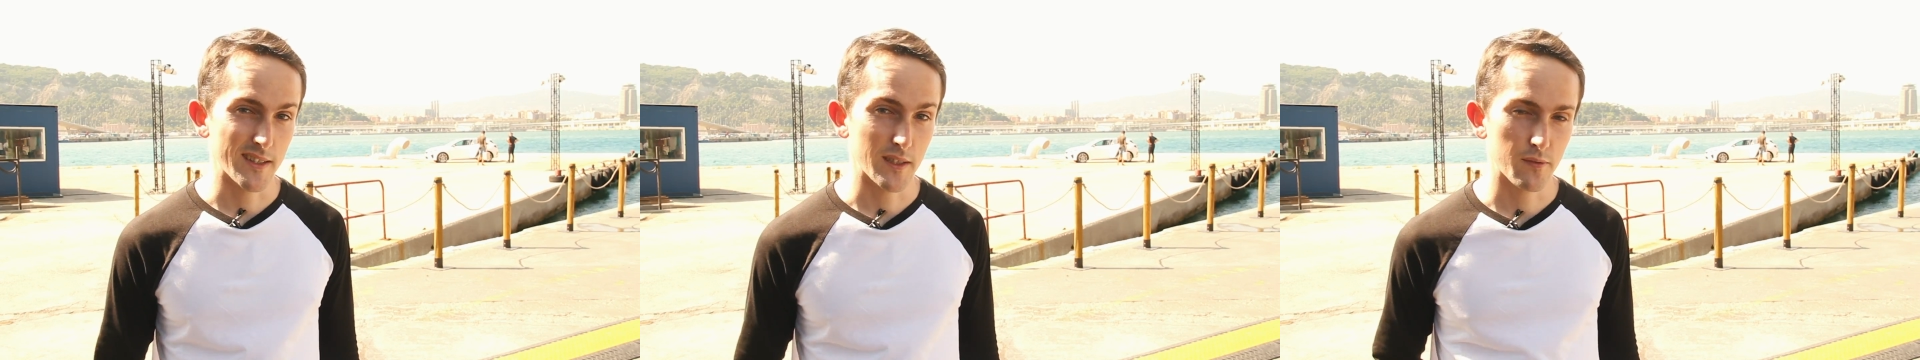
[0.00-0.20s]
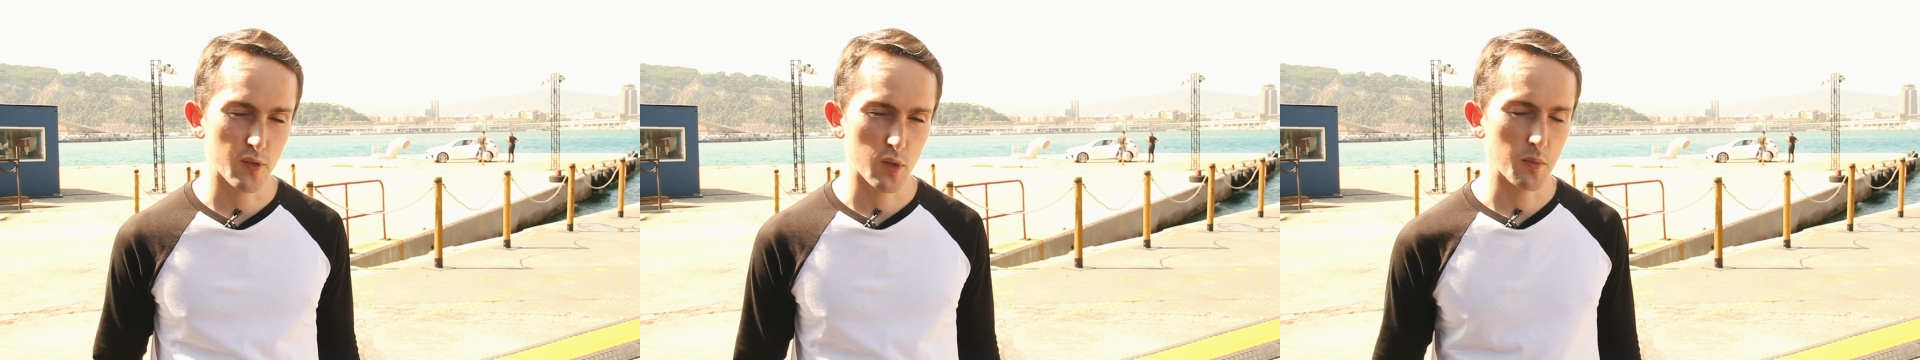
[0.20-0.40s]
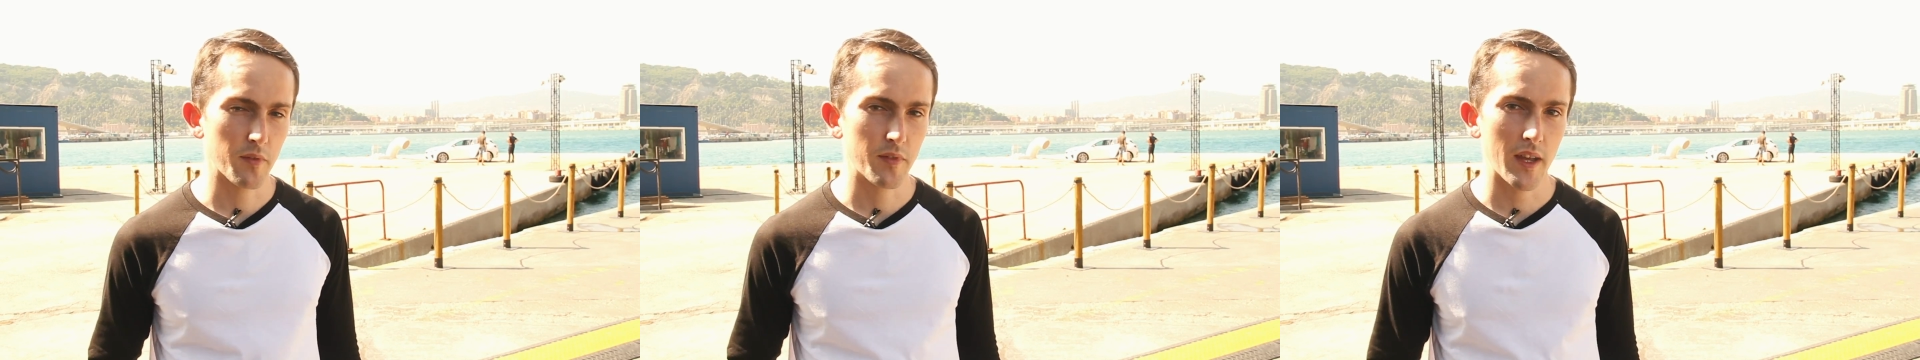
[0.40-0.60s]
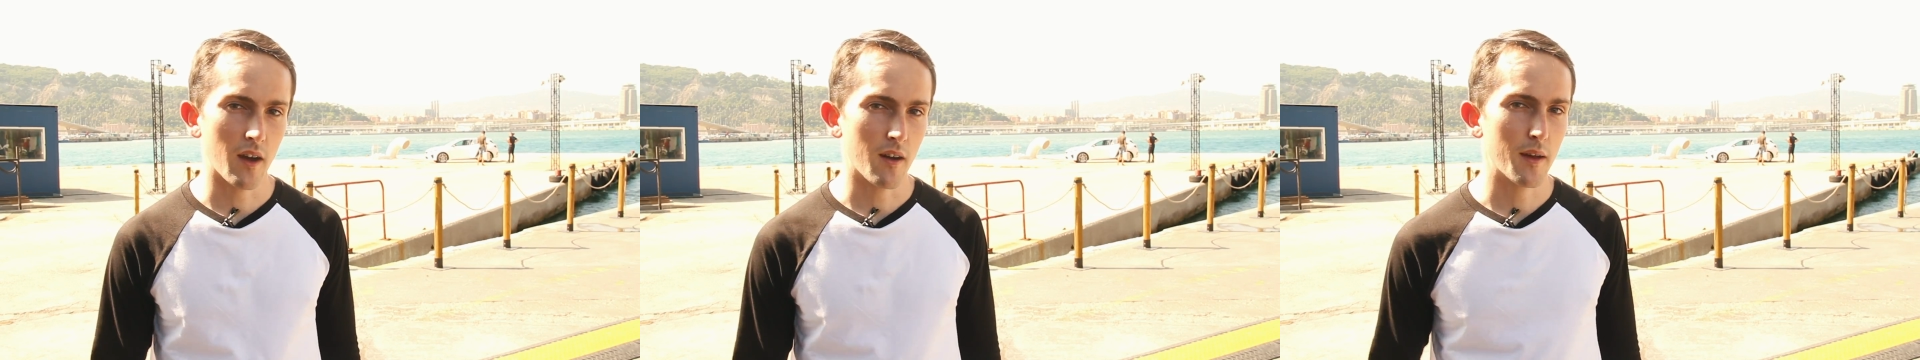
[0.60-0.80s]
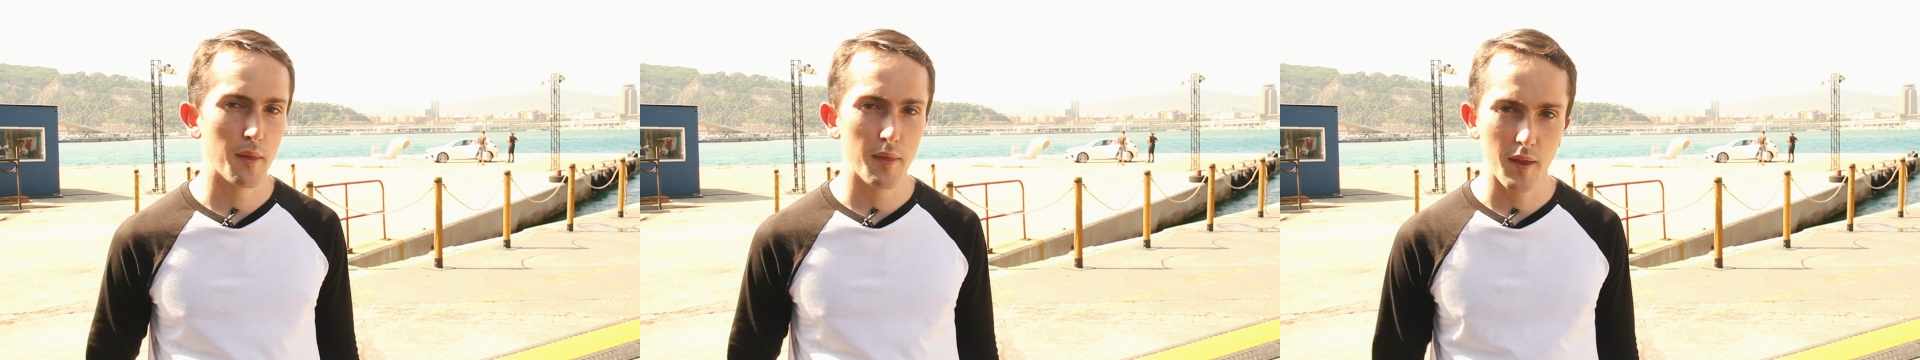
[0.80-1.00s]
in the form of the
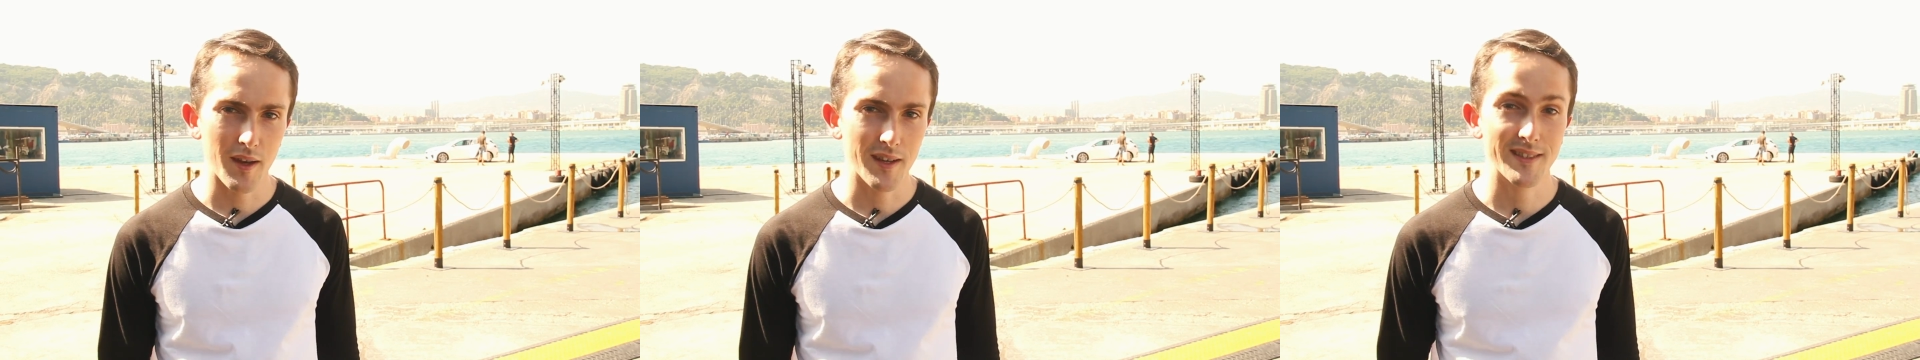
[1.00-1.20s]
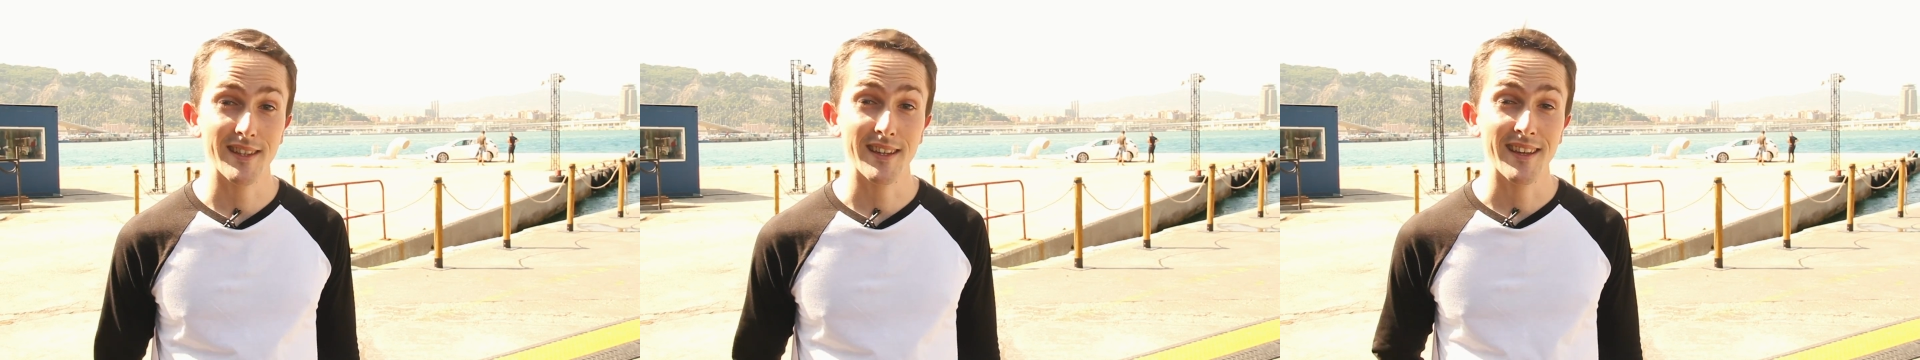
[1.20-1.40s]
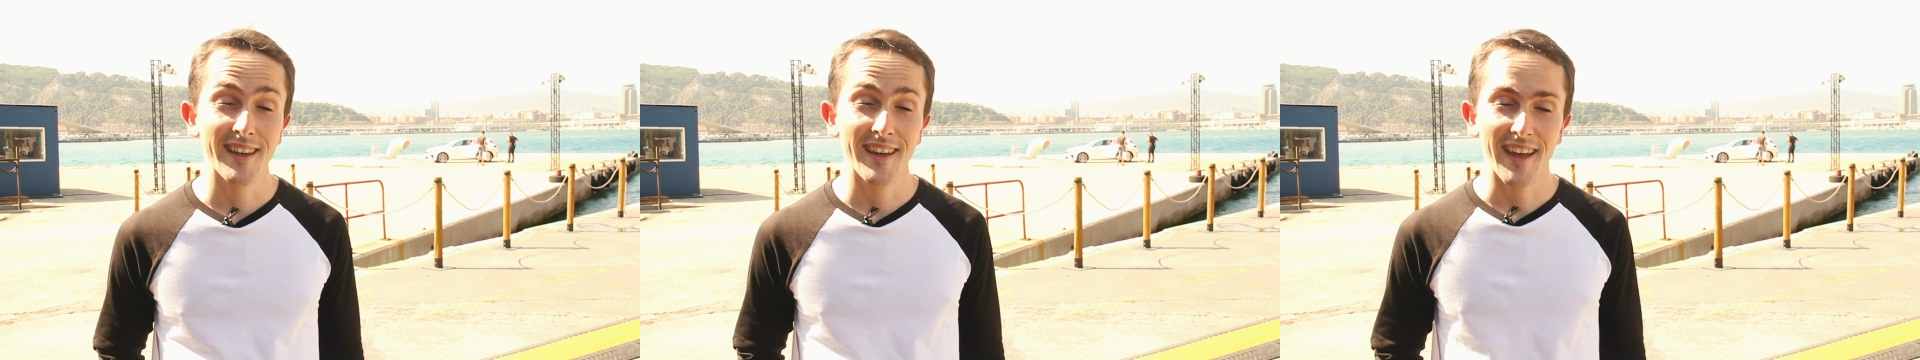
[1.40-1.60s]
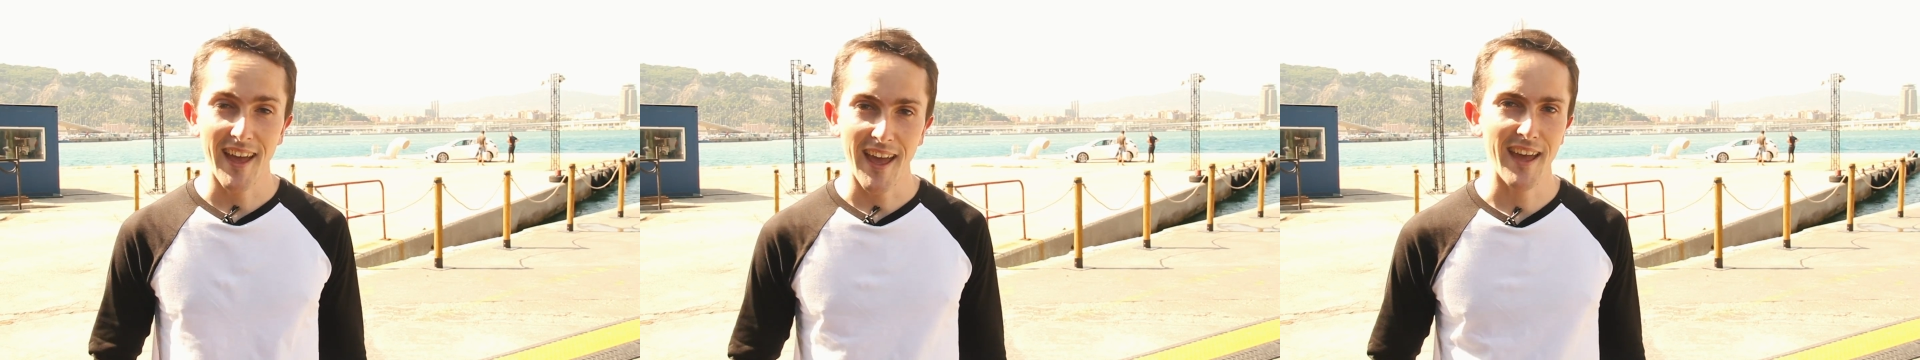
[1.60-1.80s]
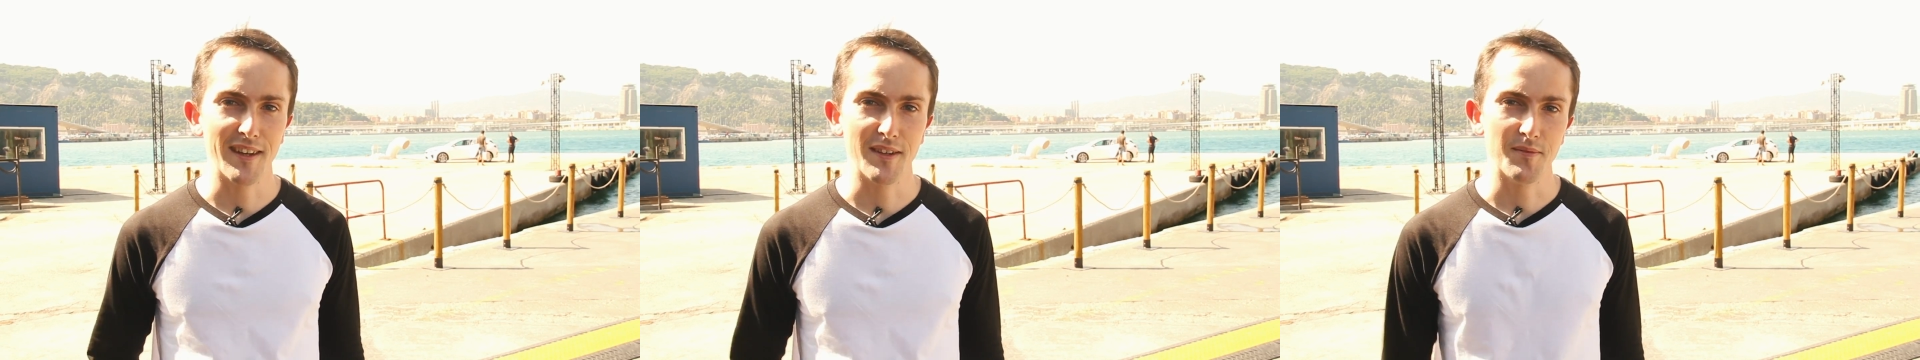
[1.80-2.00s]

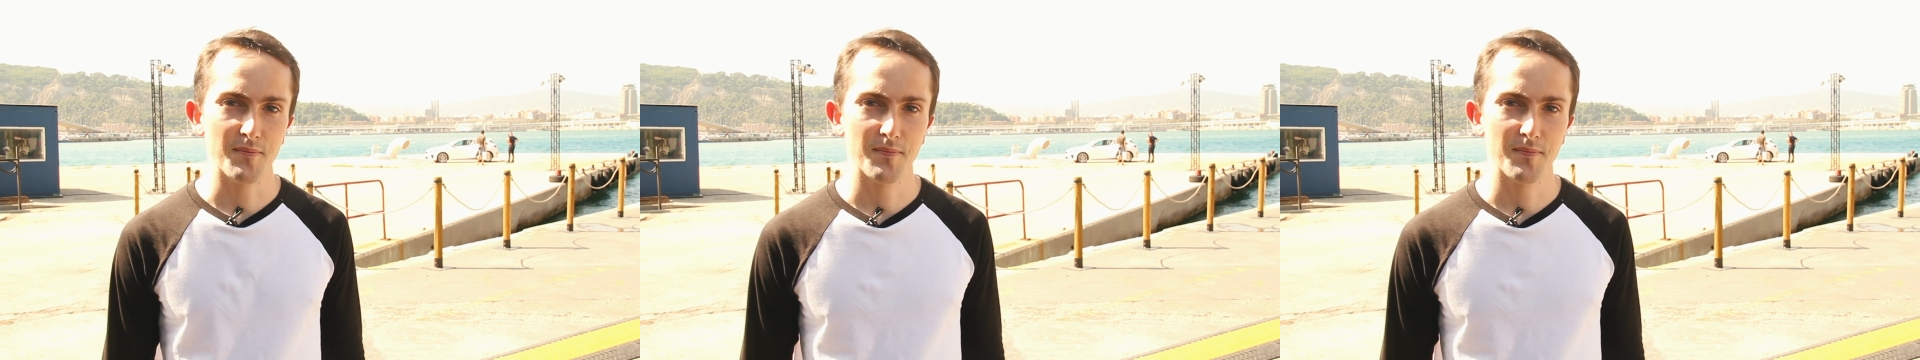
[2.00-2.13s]
i30N.